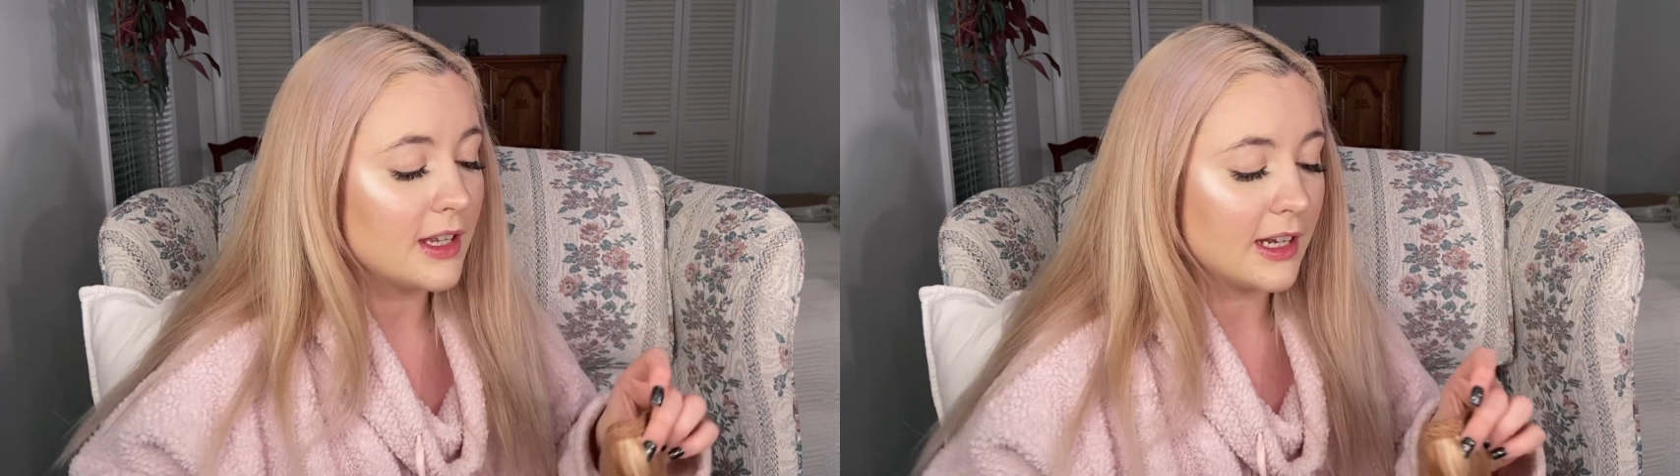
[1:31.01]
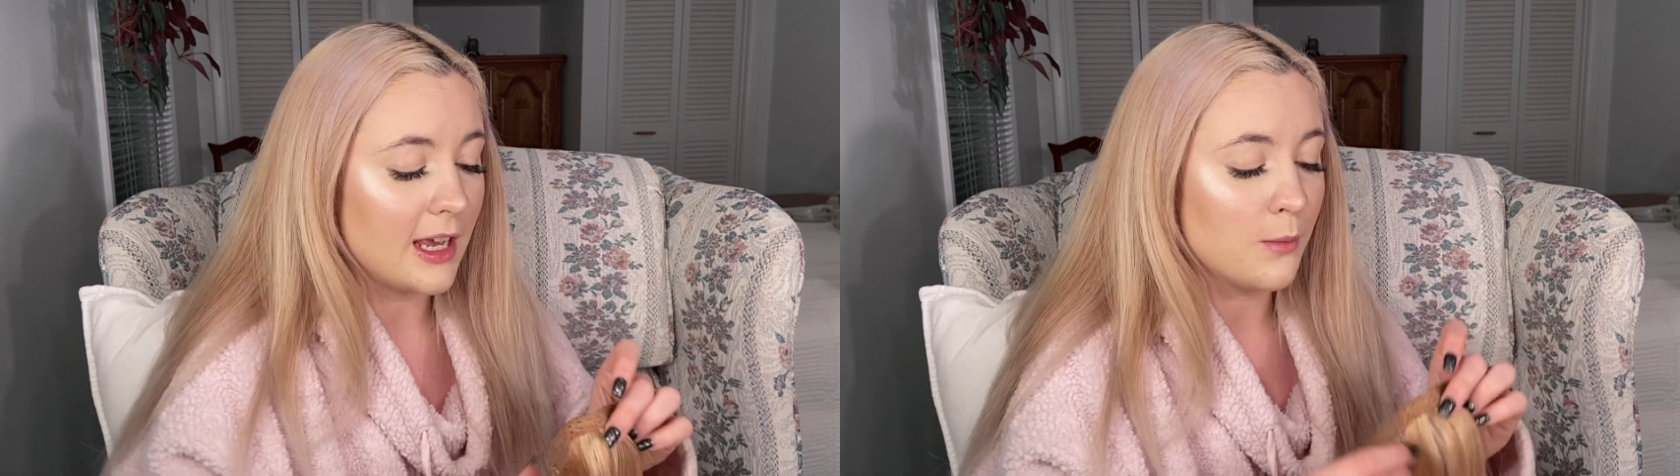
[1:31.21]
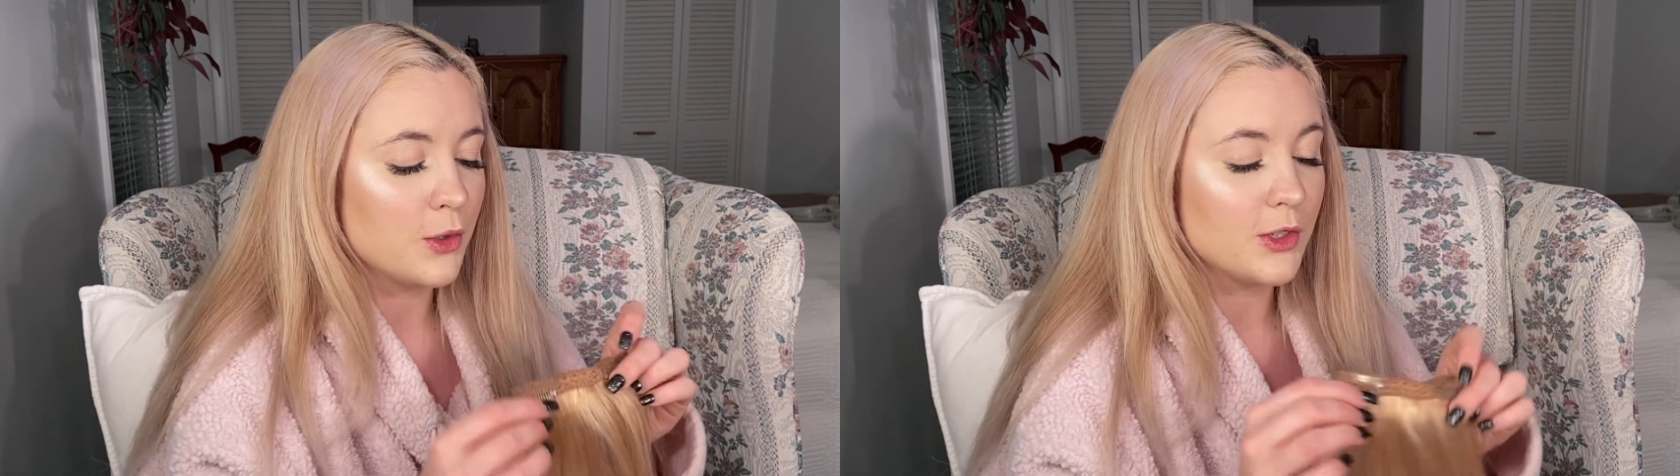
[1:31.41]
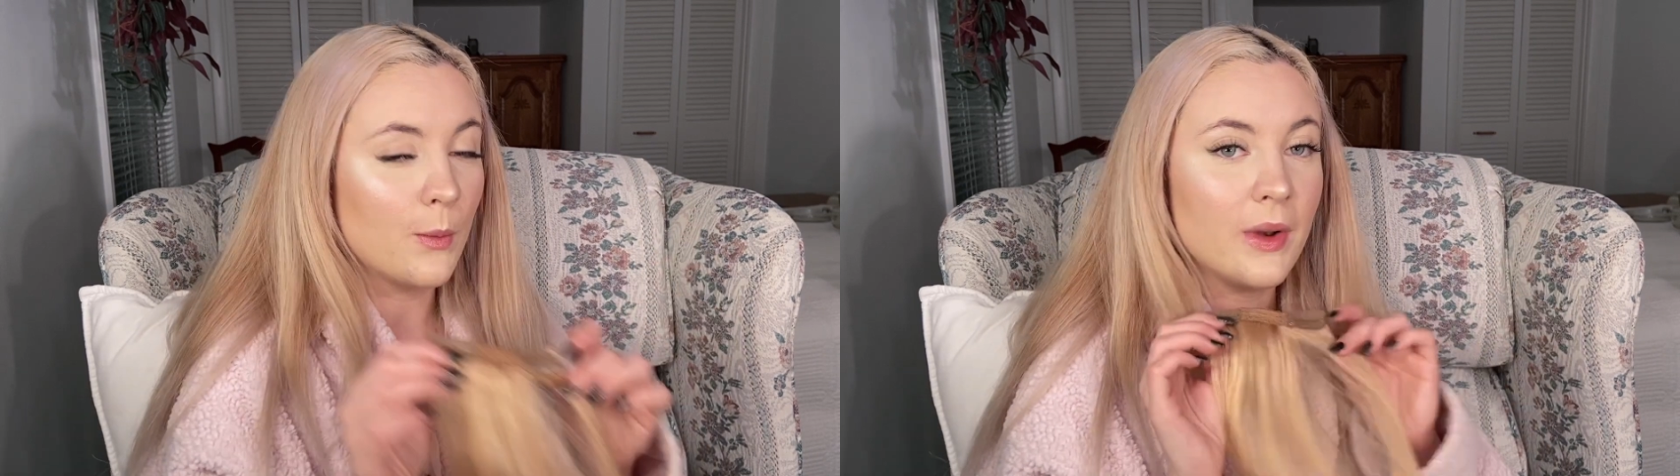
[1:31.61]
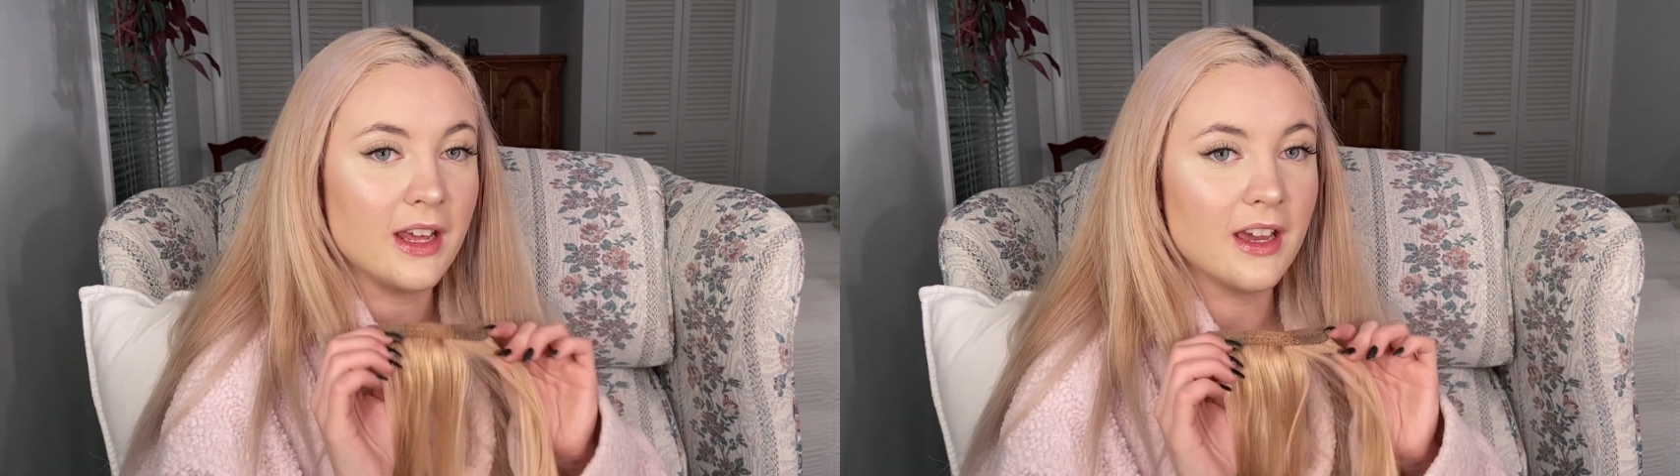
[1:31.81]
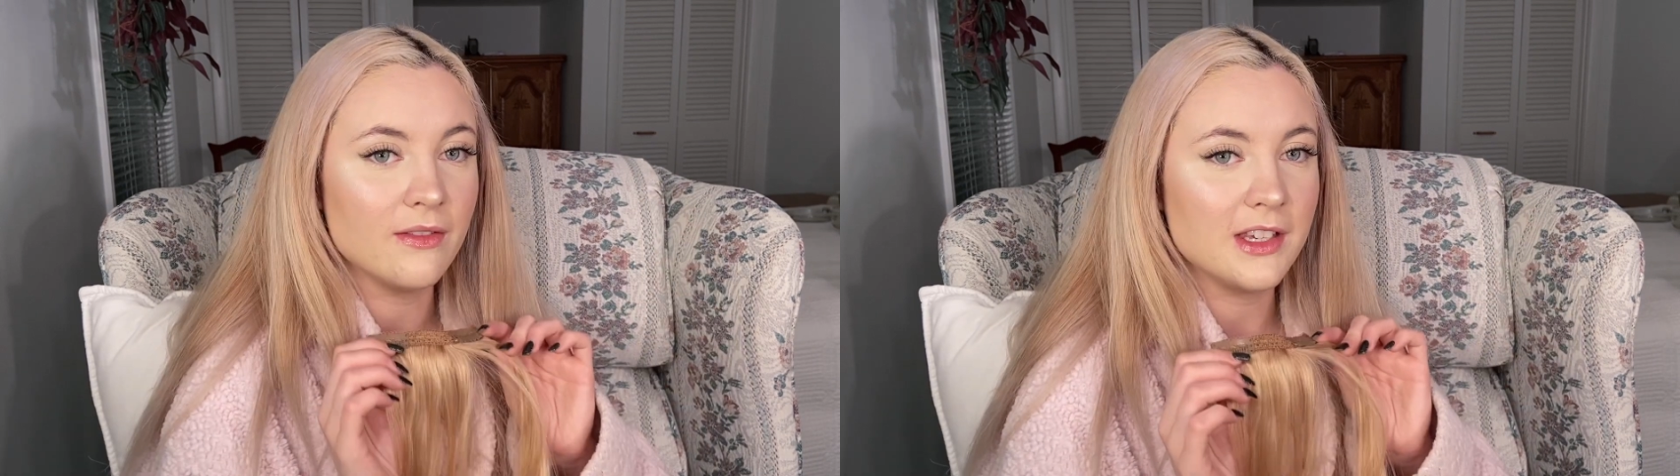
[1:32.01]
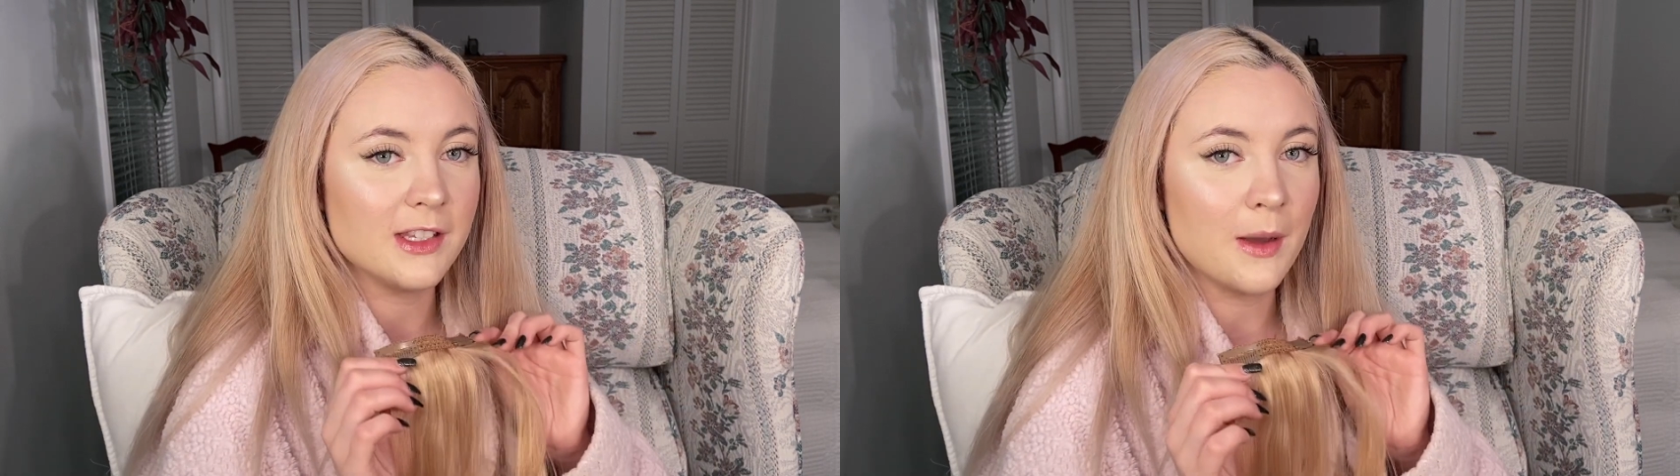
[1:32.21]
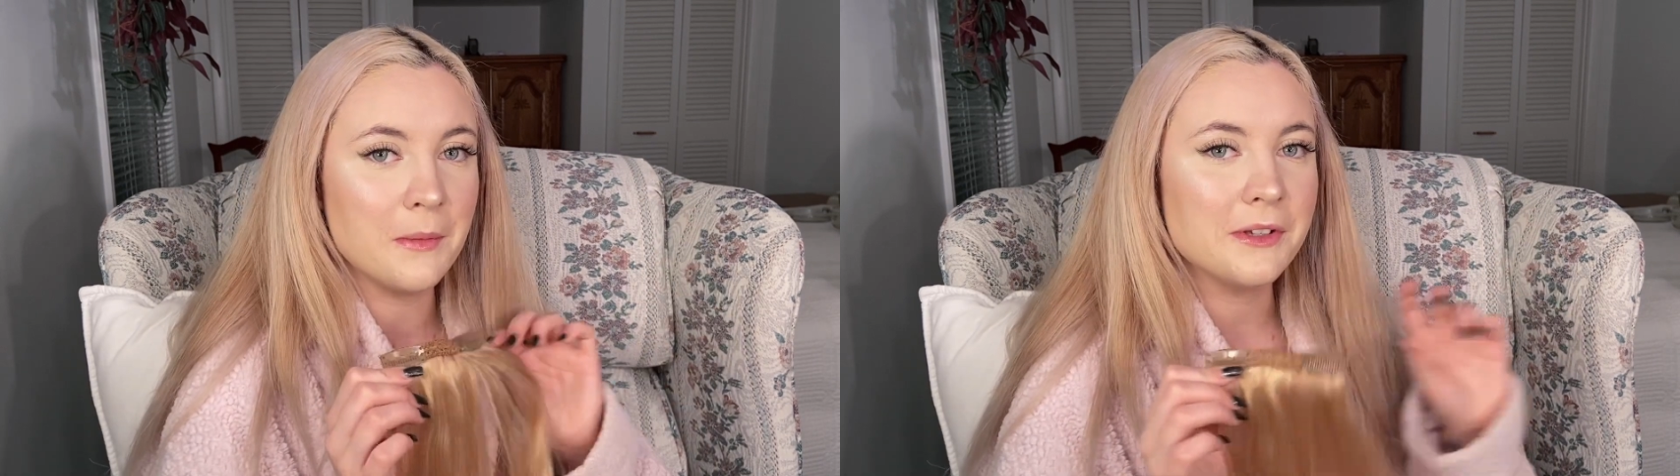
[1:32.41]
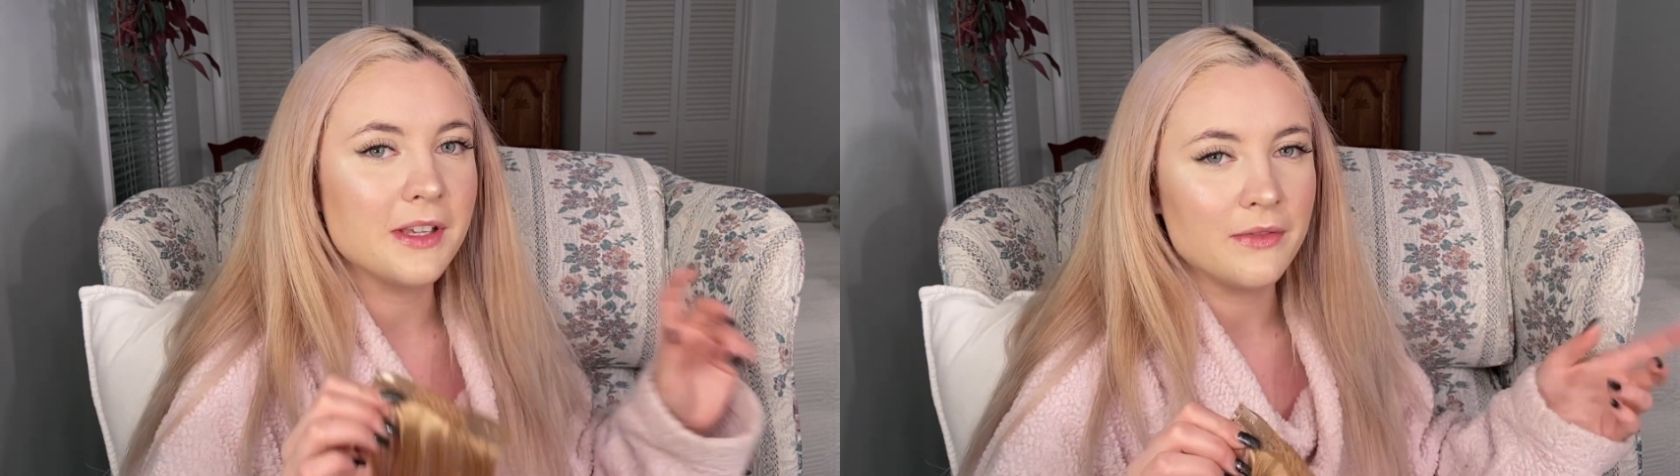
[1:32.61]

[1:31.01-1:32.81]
that it came with so many of these doubles.